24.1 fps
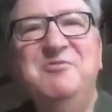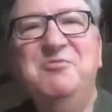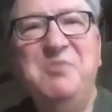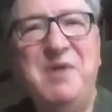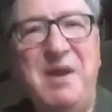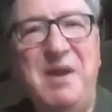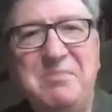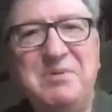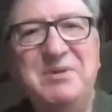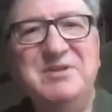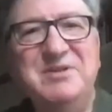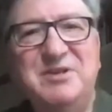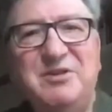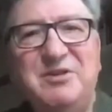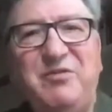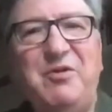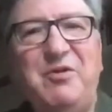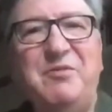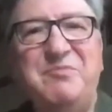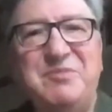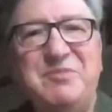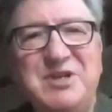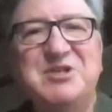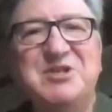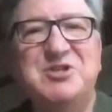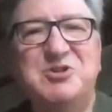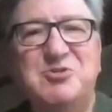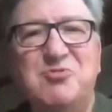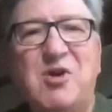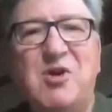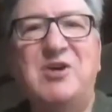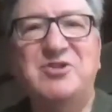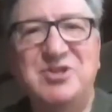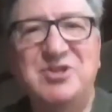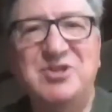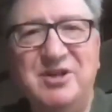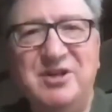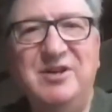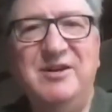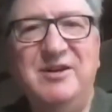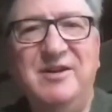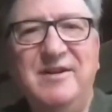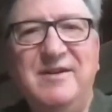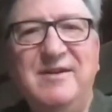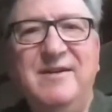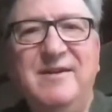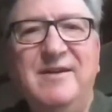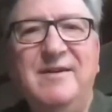weapons for destruction,
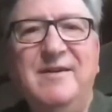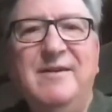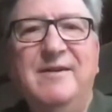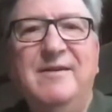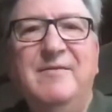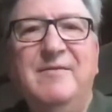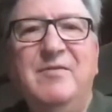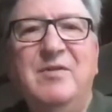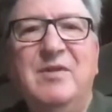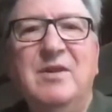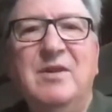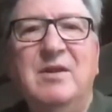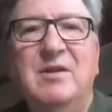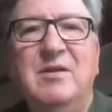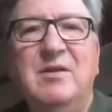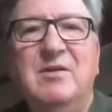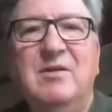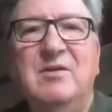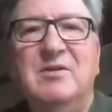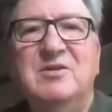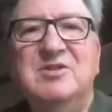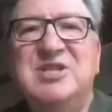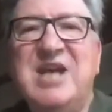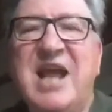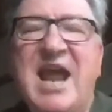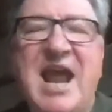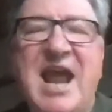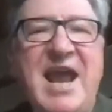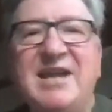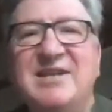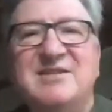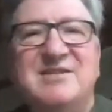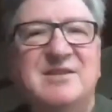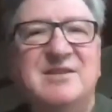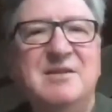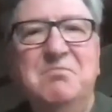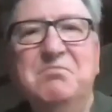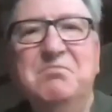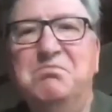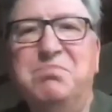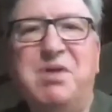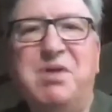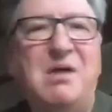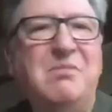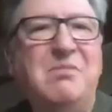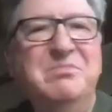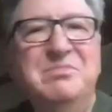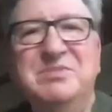tanks and
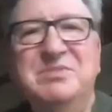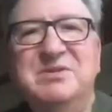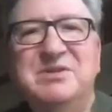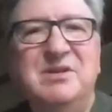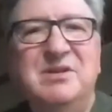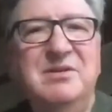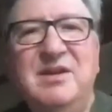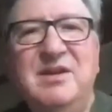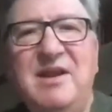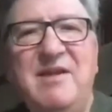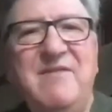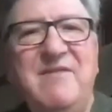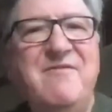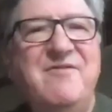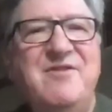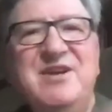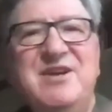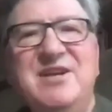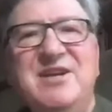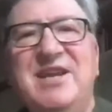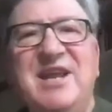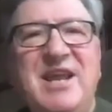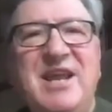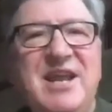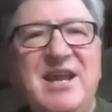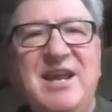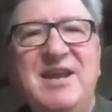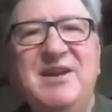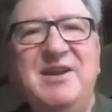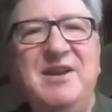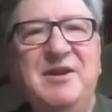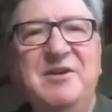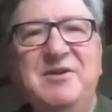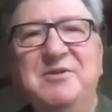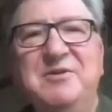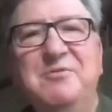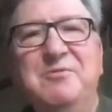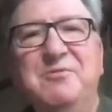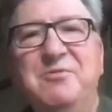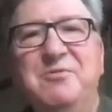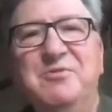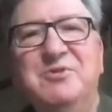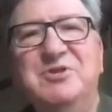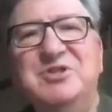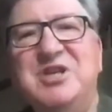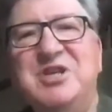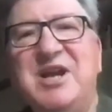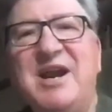bombs, and every day a
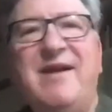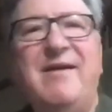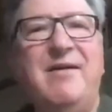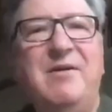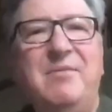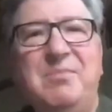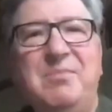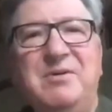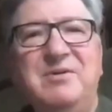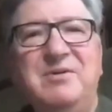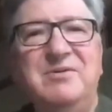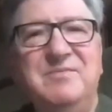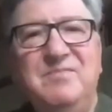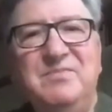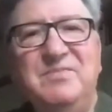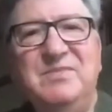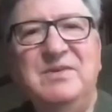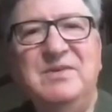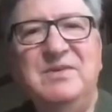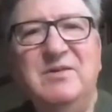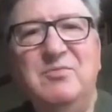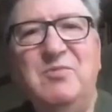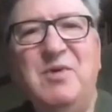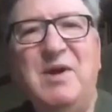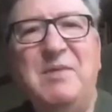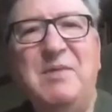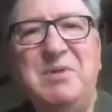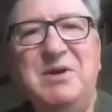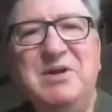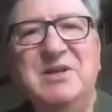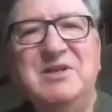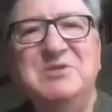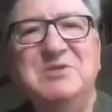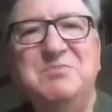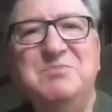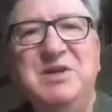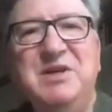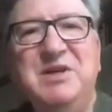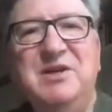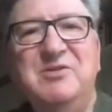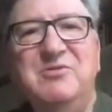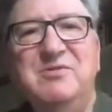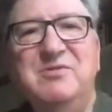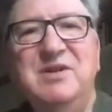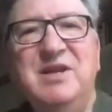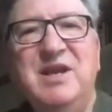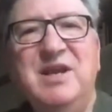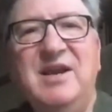new terrible weapon is being
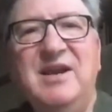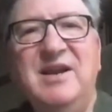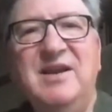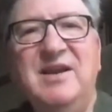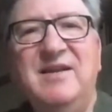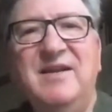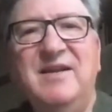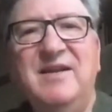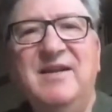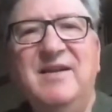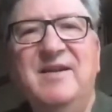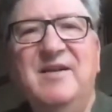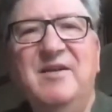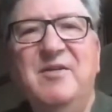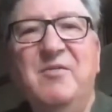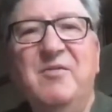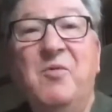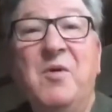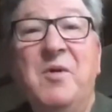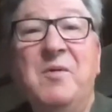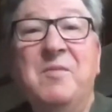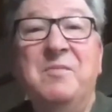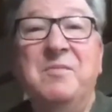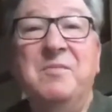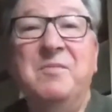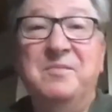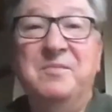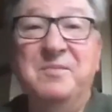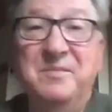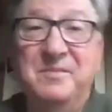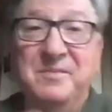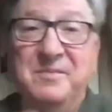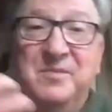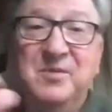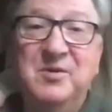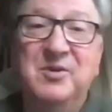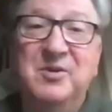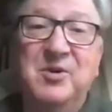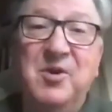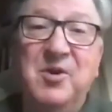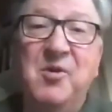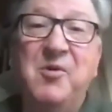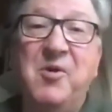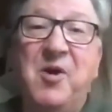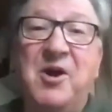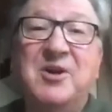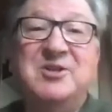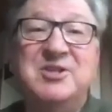created.
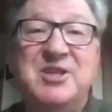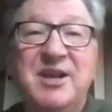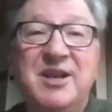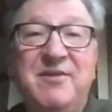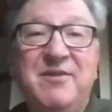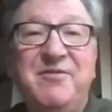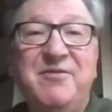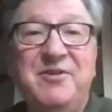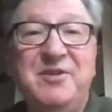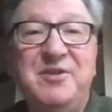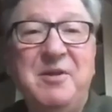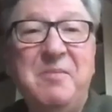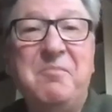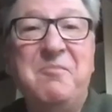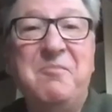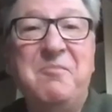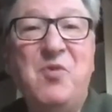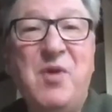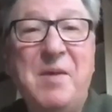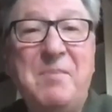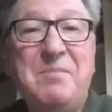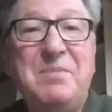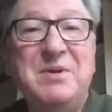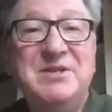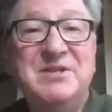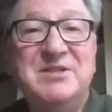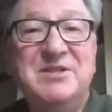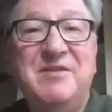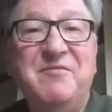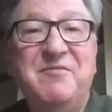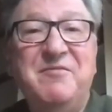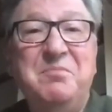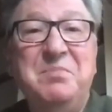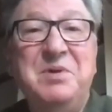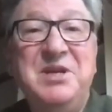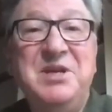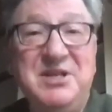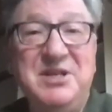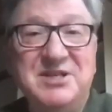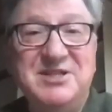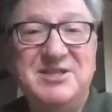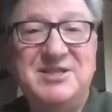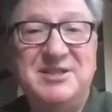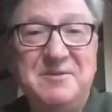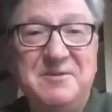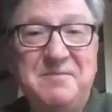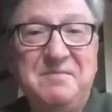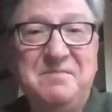Go hunting for the weapons of
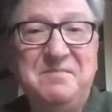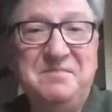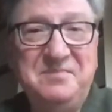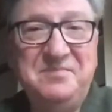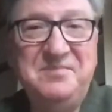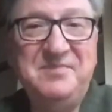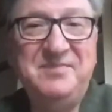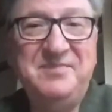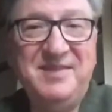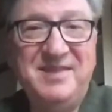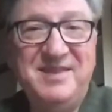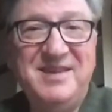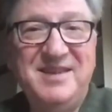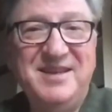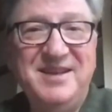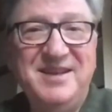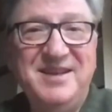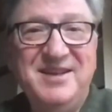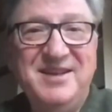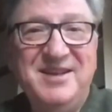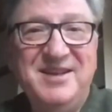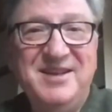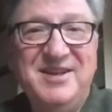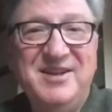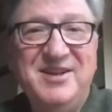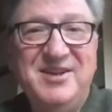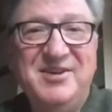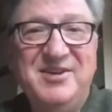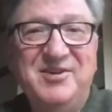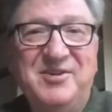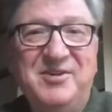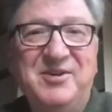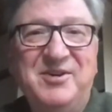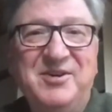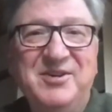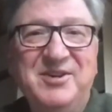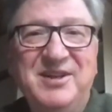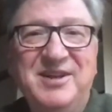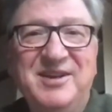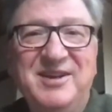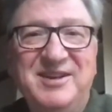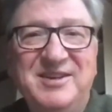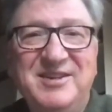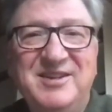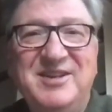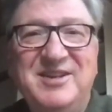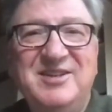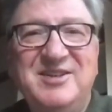peace. Or the
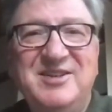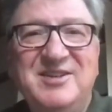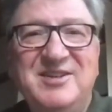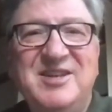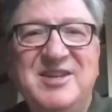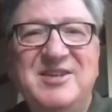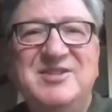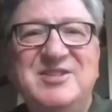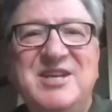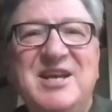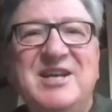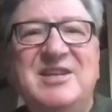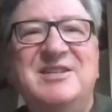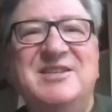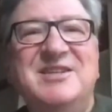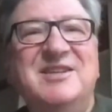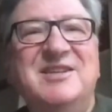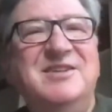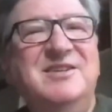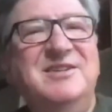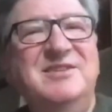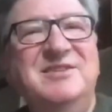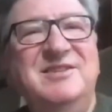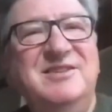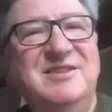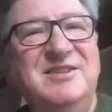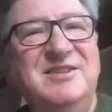gentle